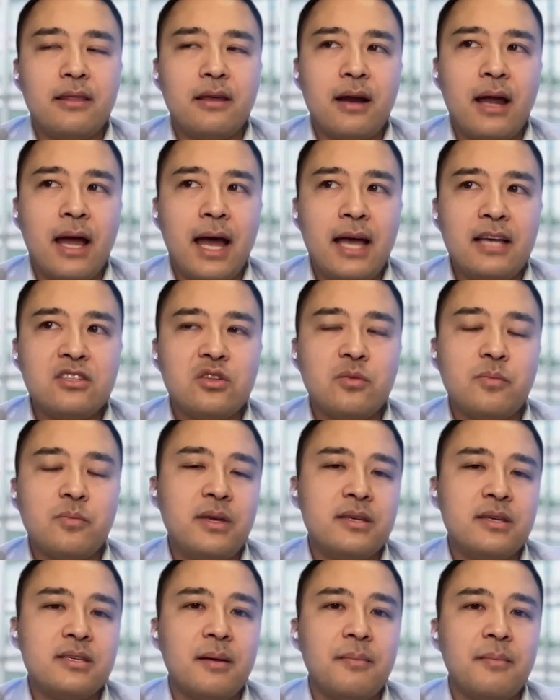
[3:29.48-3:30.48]
there has to
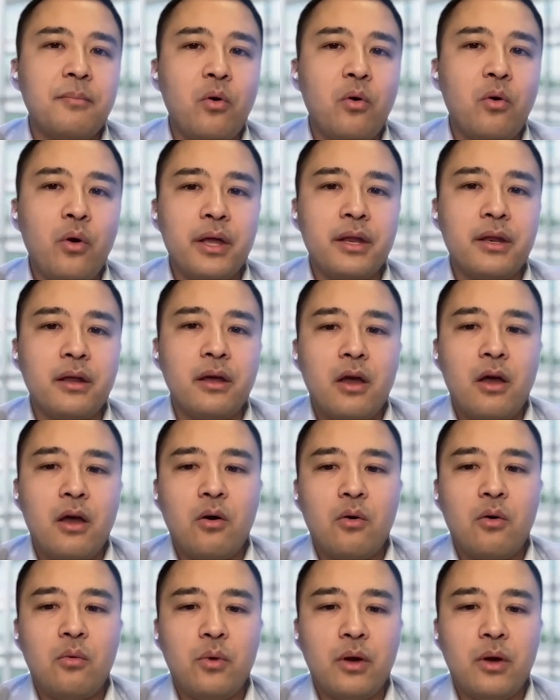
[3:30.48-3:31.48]
be some point
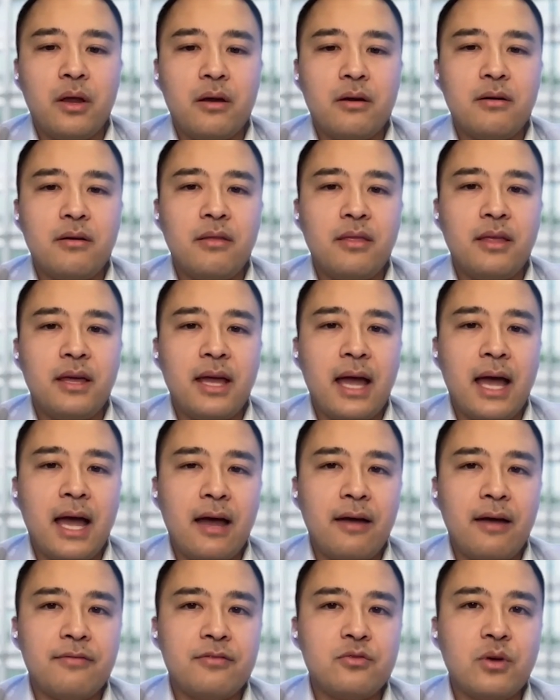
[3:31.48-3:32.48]
where they
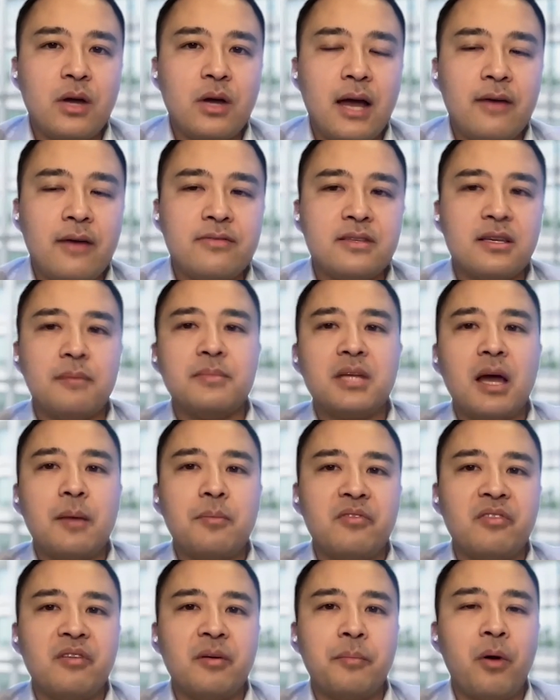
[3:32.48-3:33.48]
have to have some
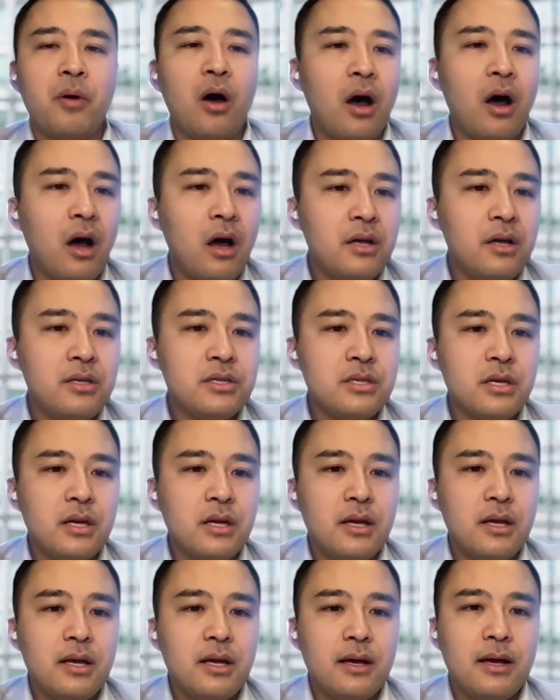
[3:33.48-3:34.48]
type of a pause,
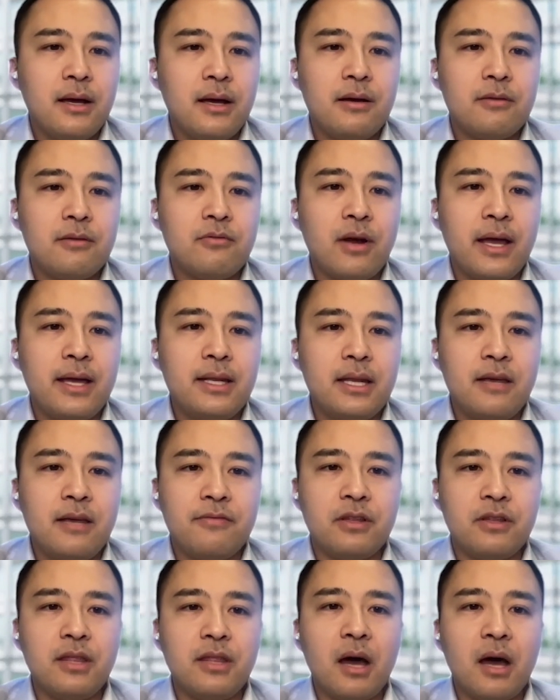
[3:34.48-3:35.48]
right?
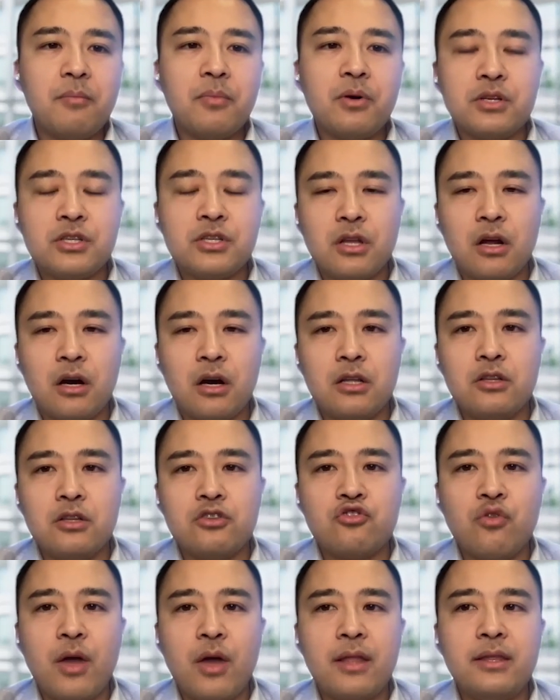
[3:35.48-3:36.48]
If the number is starting
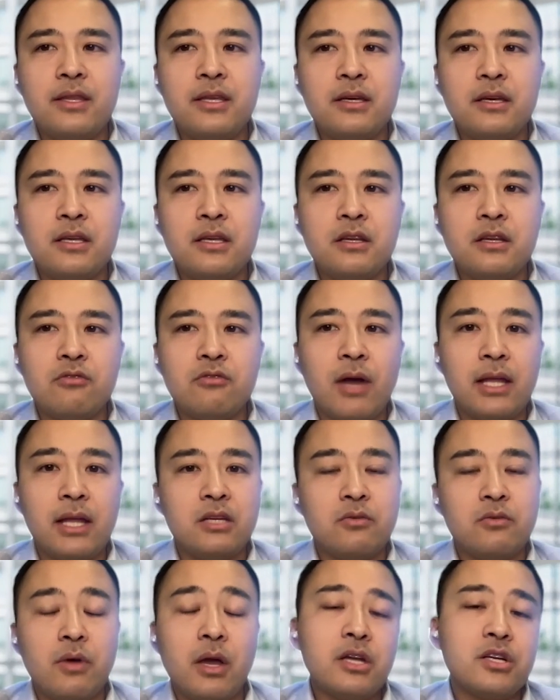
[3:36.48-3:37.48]
trending in the right
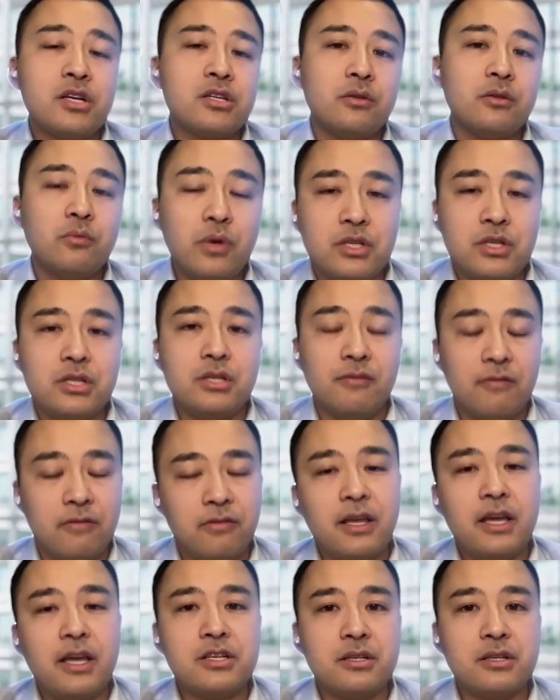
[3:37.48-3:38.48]
direction, which
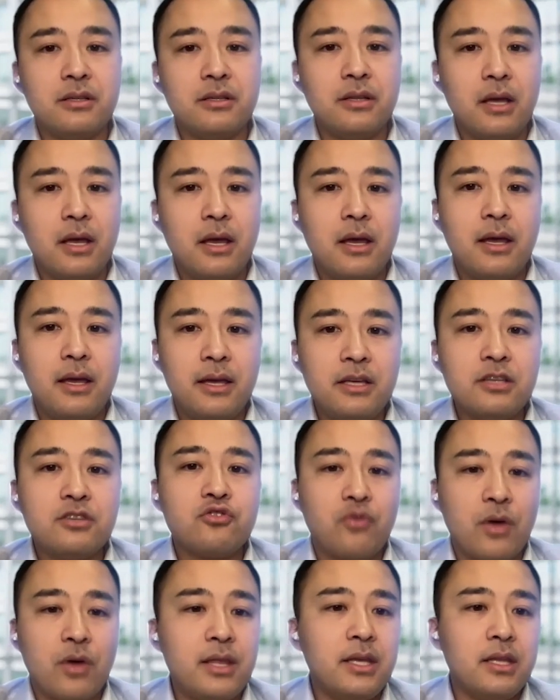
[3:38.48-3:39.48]
inflation
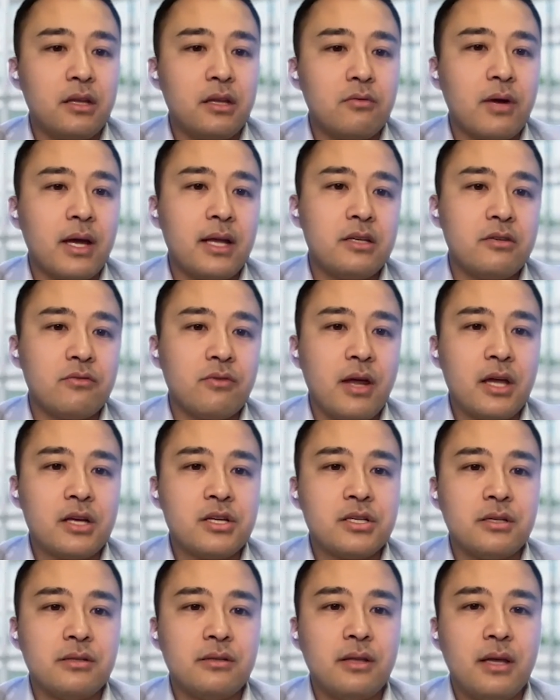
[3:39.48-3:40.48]
is trending in the right
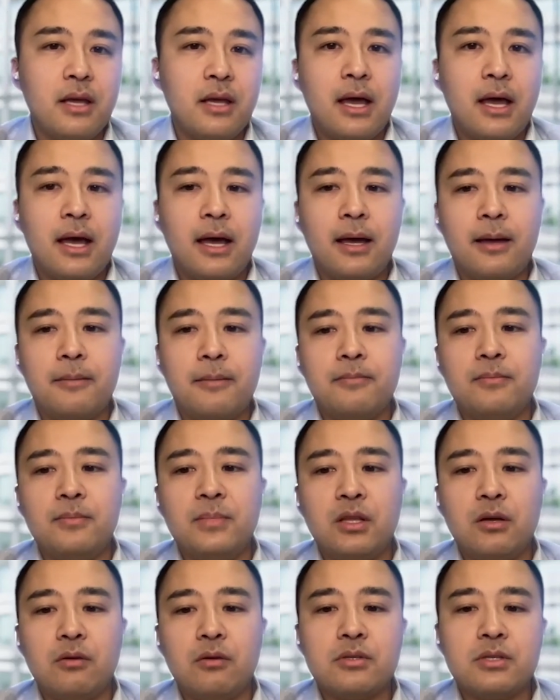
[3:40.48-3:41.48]
direction,
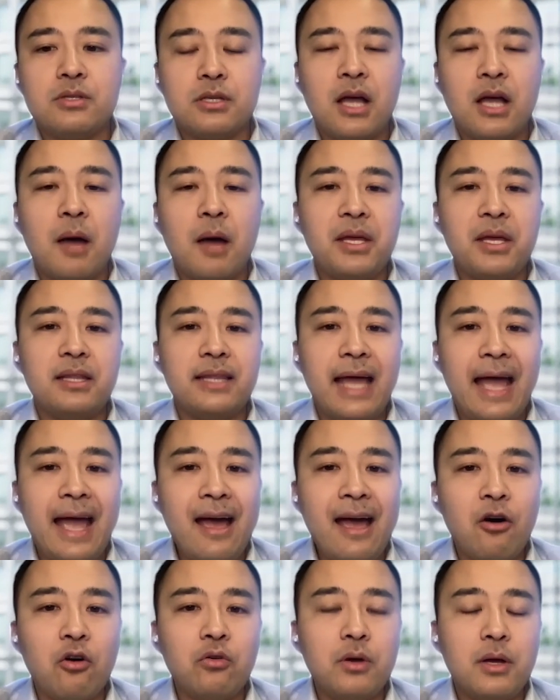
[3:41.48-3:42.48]
it's coming
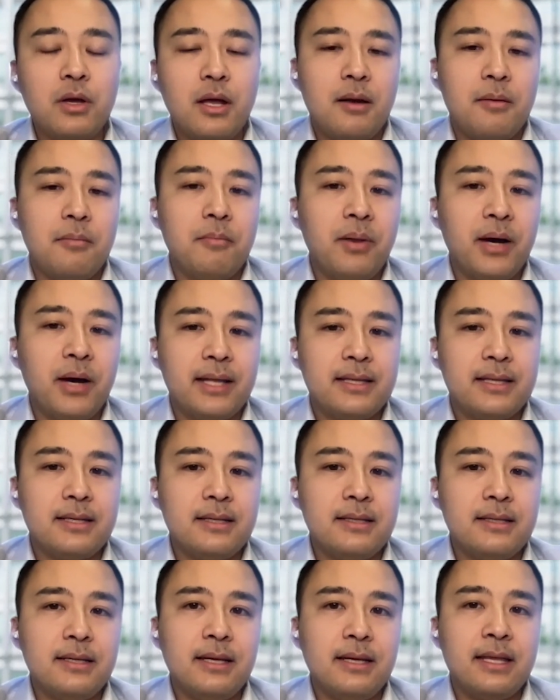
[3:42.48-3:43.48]
down,
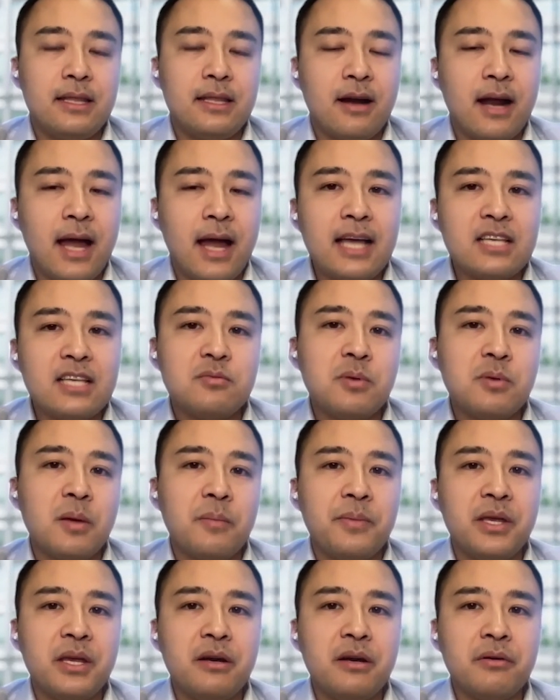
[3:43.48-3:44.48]
but there has to be
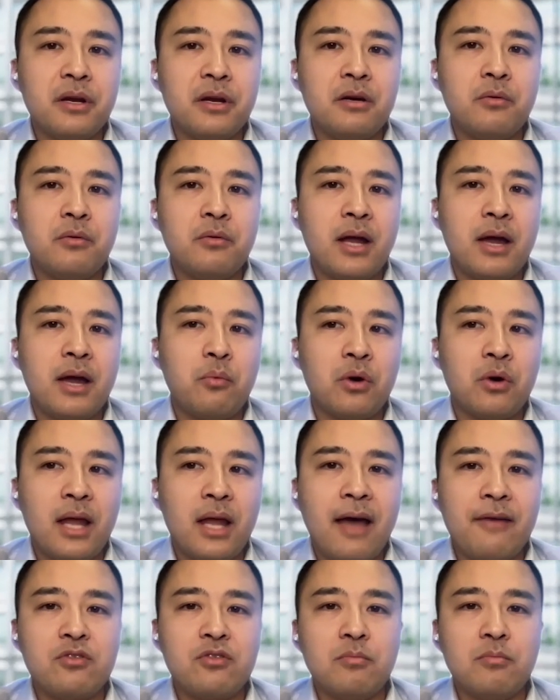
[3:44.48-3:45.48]
a period where
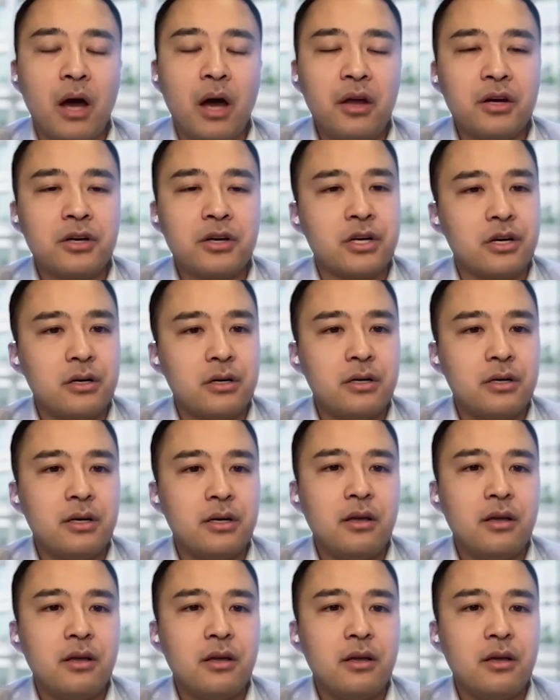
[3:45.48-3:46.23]
they have to monitor.